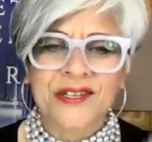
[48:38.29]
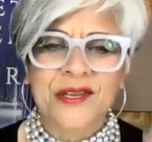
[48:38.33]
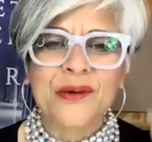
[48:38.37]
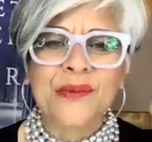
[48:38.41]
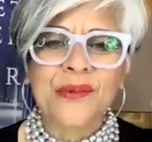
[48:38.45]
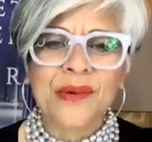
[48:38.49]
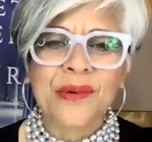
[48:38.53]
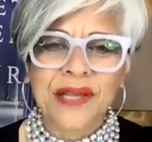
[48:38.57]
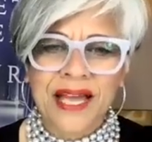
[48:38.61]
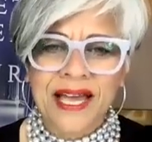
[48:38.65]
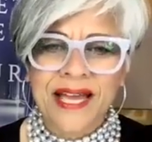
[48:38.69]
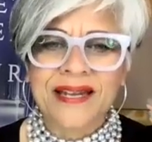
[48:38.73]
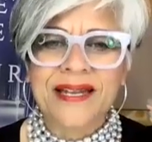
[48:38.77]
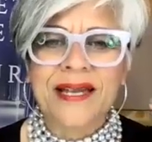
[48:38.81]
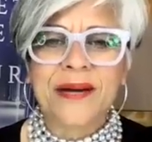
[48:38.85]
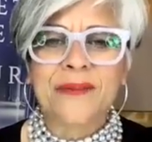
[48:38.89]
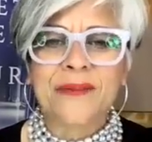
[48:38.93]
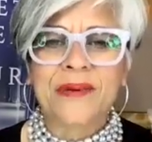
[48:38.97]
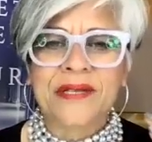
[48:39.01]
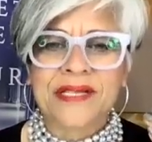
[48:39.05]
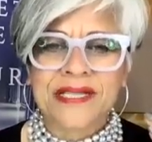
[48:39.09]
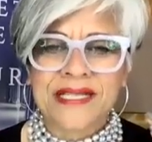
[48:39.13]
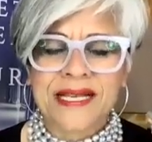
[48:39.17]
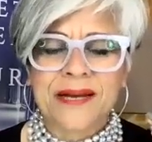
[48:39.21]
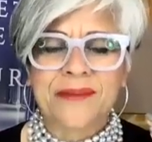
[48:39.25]
You will end up
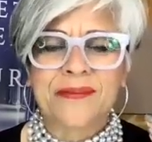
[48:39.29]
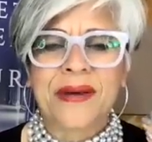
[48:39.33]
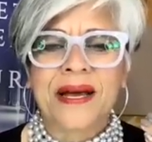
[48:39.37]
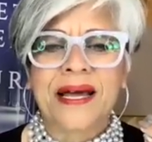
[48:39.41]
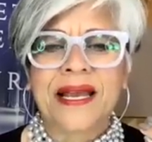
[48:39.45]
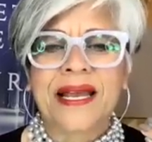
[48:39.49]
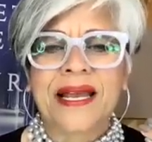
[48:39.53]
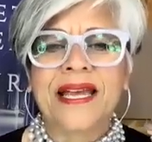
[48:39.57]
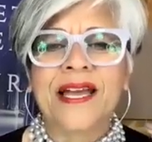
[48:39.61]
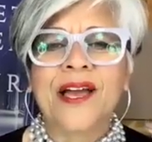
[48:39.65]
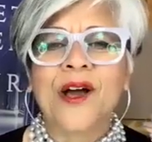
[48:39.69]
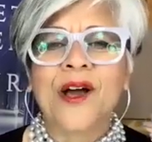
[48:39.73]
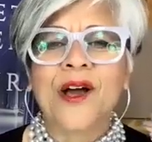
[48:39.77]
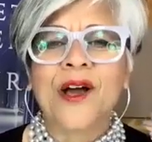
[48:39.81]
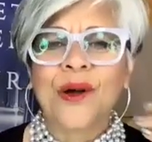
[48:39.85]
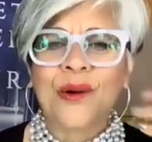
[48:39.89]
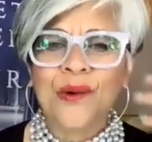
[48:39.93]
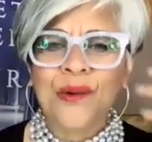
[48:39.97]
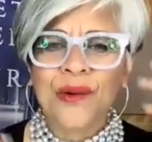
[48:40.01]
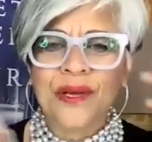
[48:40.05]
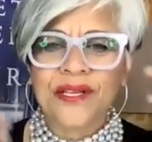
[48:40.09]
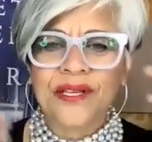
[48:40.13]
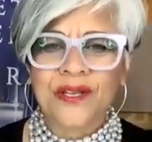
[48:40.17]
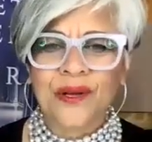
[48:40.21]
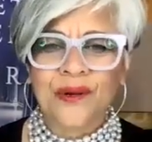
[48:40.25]
with somebody
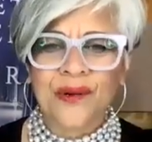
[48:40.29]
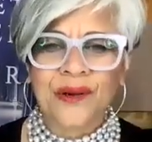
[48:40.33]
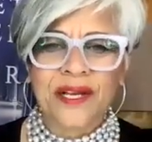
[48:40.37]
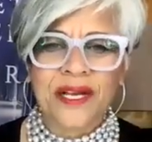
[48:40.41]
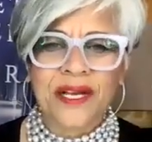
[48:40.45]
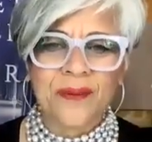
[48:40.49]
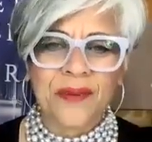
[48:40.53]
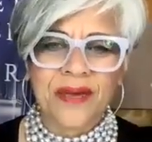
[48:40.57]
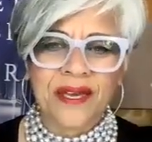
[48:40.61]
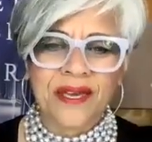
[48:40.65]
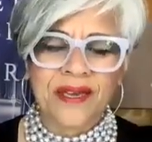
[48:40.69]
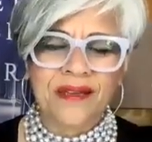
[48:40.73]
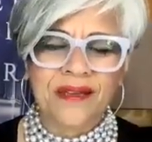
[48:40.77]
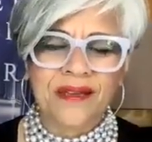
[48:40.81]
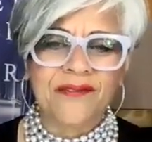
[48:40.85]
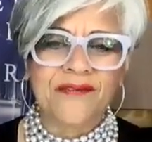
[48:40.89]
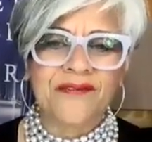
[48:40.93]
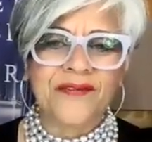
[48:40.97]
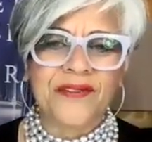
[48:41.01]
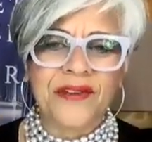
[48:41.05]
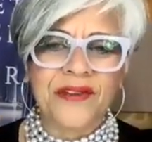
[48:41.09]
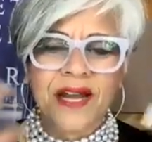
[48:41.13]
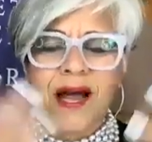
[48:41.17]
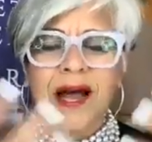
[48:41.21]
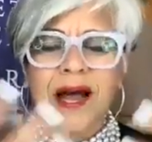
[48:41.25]
who is going to be
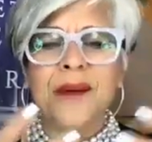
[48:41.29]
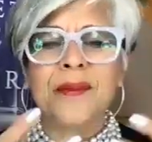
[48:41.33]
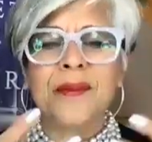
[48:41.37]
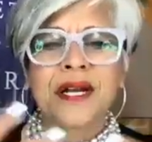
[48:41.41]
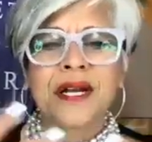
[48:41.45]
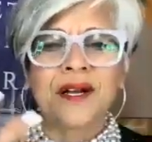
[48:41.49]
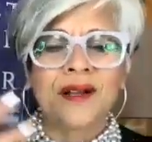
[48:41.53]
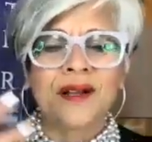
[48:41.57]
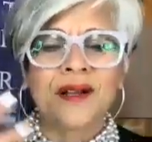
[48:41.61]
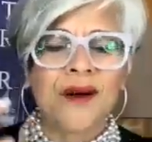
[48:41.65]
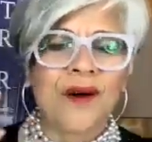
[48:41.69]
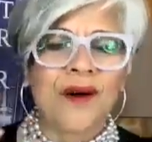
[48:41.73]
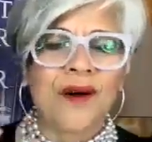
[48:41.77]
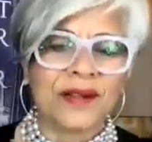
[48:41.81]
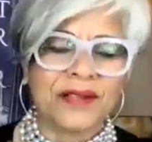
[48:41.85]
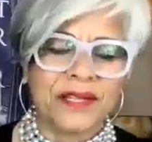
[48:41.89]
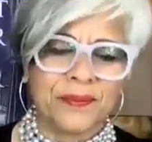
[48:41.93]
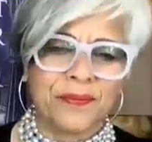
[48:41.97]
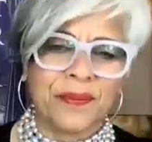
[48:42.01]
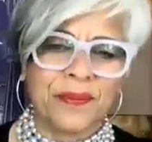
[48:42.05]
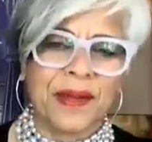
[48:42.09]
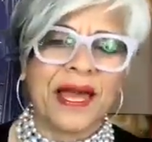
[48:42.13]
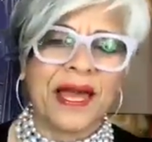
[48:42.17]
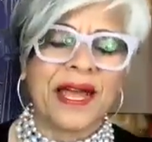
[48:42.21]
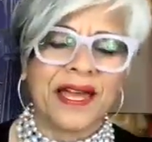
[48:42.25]
phenomenal on the
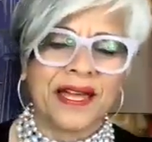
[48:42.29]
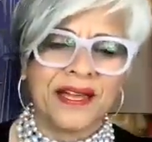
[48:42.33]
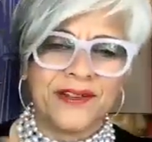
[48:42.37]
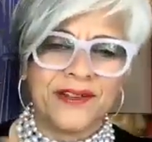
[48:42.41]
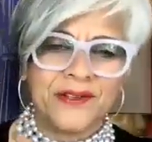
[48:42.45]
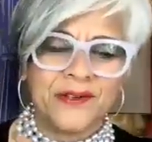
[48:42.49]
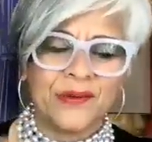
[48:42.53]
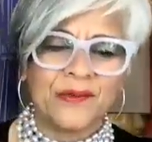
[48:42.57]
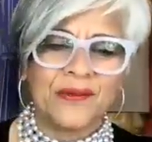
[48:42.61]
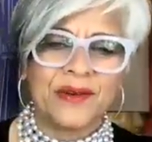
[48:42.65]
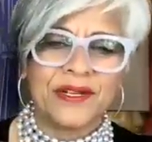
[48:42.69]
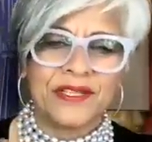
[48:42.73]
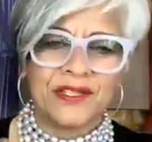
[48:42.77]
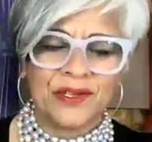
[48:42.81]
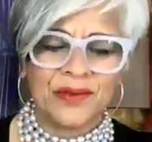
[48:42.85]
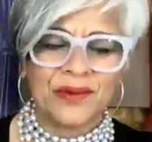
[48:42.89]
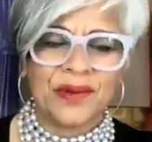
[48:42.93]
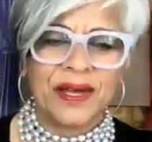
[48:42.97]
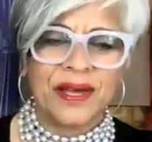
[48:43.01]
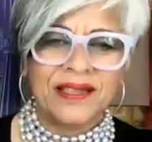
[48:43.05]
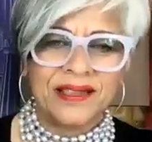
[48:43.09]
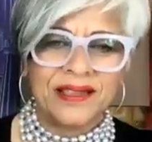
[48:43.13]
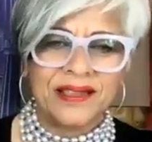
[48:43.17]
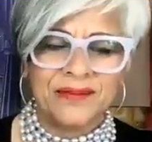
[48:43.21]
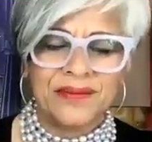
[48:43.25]
page once you
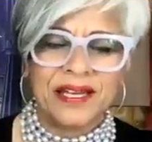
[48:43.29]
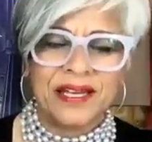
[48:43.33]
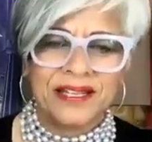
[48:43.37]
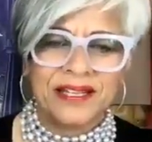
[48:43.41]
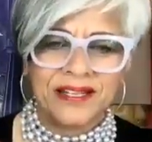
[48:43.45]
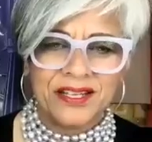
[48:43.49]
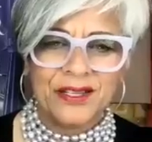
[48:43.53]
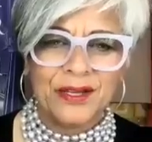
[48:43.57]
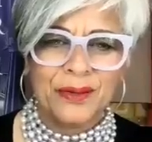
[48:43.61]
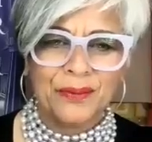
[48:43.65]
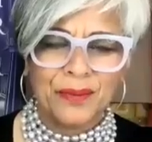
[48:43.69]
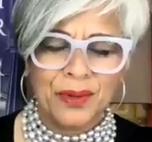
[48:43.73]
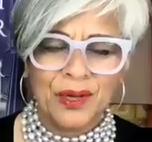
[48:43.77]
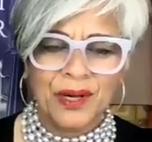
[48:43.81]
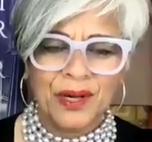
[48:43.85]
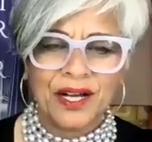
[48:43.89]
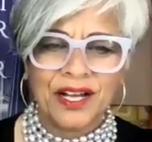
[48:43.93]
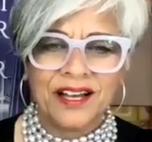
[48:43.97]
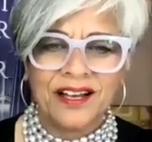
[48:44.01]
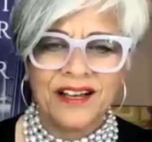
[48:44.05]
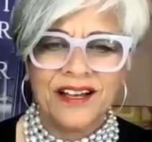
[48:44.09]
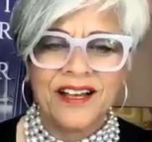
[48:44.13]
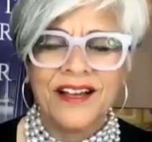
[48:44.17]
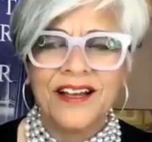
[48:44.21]
get them into the book.